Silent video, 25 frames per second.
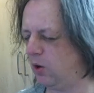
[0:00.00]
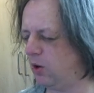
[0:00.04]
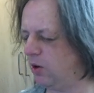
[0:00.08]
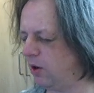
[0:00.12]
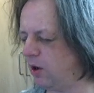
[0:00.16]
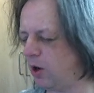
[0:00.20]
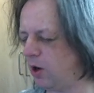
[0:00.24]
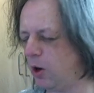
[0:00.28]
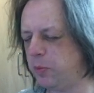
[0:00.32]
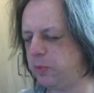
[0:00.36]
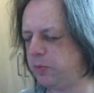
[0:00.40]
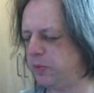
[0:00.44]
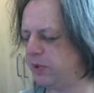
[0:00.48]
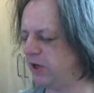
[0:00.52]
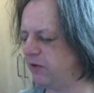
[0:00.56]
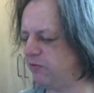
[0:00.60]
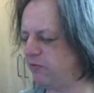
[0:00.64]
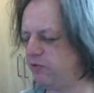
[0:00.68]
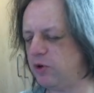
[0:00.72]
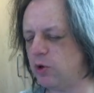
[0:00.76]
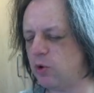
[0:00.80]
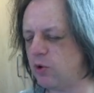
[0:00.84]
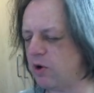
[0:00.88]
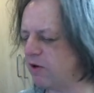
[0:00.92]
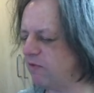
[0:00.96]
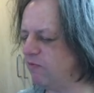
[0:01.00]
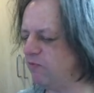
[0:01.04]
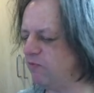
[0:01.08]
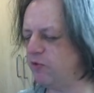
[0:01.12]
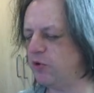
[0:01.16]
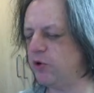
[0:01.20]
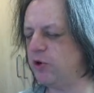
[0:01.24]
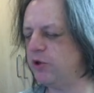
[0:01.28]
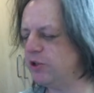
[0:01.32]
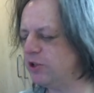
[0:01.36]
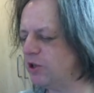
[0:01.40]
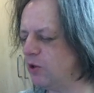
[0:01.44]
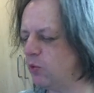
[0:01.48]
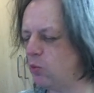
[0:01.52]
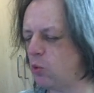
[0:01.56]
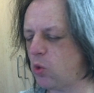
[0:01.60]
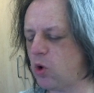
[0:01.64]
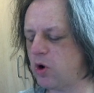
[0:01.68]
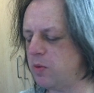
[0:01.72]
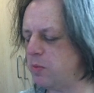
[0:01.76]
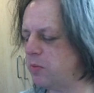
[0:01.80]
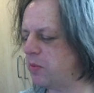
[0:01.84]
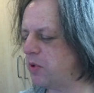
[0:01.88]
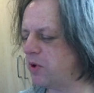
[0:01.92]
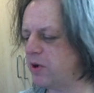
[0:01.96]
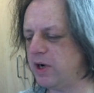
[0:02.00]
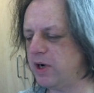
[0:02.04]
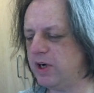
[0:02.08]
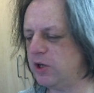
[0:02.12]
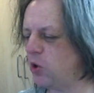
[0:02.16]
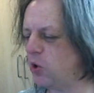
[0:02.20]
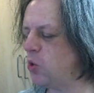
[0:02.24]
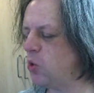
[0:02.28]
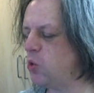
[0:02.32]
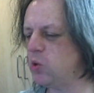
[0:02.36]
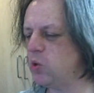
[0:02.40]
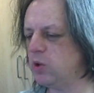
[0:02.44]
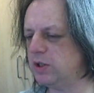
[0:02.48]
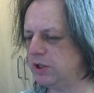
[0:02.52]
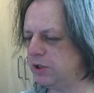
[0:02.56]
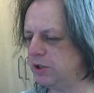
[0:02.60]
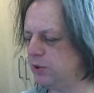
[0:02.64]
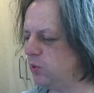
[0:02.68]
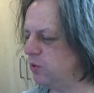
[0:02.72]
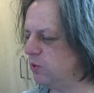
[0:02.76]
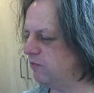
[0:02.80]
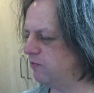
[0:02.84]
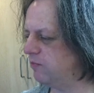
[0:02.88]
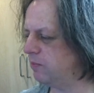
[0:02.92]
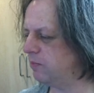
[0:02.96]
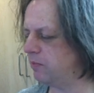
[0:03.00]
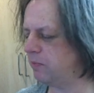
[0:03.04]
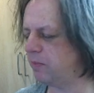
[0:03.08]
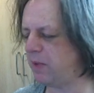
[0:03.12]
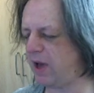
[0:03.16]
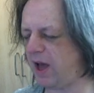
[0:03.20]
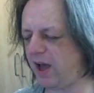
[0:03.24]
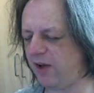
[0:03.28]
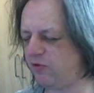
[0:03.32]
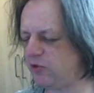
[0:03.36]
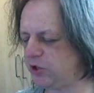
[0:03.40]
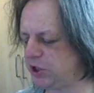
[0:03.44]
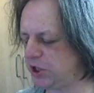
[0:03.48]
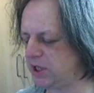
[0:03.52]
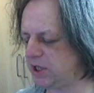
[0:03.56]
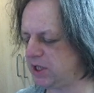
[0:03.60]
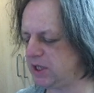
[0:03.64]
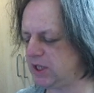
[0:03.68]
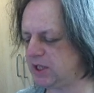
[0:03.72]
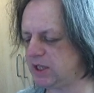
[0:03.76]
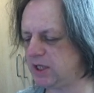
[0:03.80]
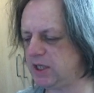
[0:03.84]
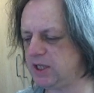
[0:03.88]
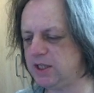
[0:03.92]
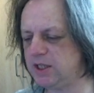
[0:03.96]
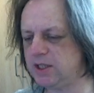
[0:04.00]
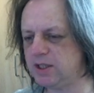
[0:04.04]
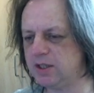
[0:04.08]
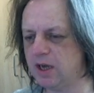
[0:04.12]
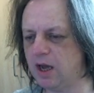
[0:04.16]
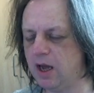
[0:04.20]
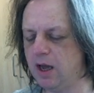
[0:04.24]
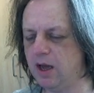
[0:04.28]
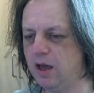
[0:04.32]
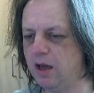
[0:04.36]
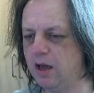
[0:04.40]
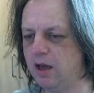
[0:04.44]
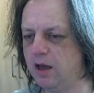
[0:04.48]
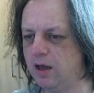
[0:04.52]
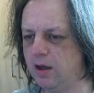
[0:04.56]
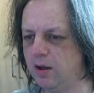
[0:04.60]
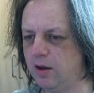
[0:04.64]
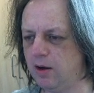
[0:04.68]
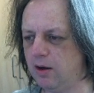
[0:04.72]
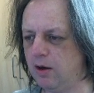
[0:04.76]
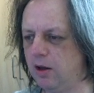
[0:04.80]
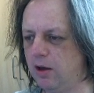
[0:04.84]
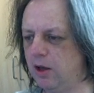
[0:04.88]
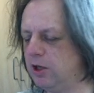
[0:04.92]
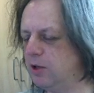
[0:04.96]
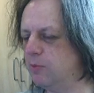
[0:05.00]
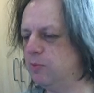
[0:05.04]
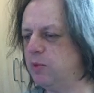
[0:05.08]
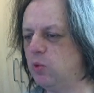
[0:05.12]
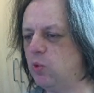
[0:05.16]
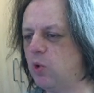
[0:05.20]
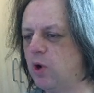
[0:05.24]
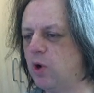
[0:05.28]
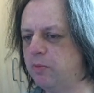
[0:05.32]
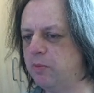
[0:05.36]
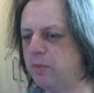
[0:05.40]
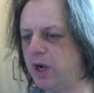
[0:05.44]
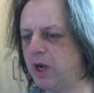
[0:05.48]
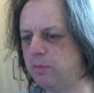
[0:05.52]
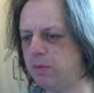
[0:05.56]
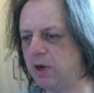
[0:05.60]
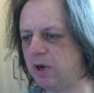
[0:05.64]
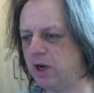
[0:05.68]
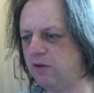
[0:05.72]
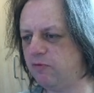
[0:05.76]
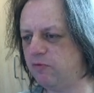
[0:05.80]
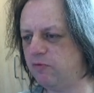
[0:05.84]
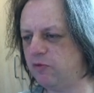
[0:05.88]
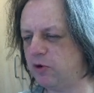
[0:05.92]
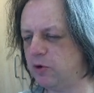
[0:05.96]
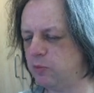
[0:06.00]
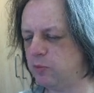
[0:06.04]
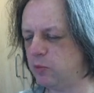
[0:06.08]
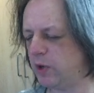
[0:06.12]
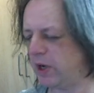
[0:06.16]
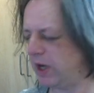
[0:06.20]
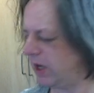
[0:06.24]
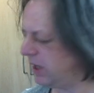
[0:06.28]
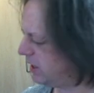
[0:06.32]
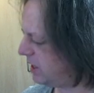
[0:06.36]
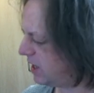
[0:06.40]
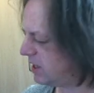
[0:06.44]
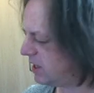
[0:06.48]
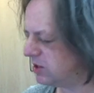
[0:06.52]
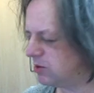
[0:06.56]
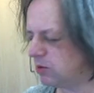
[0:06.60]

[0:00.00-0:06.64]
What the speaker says: If you're on version 1.02 of FJC's Ultimate 1 MB firmware, yes,